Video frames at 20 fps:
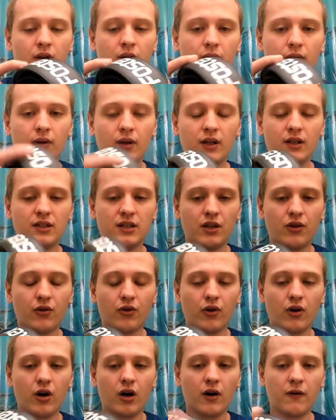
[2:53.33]
It's
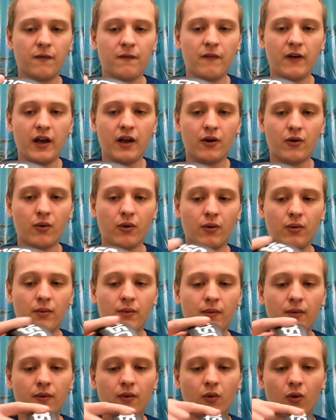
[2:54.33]
either fake or
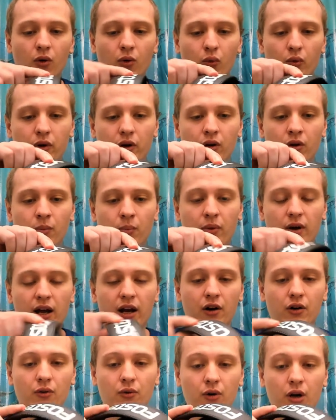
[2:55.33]
real, but
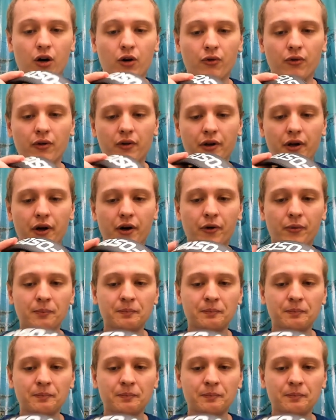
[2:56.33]
I don't really know.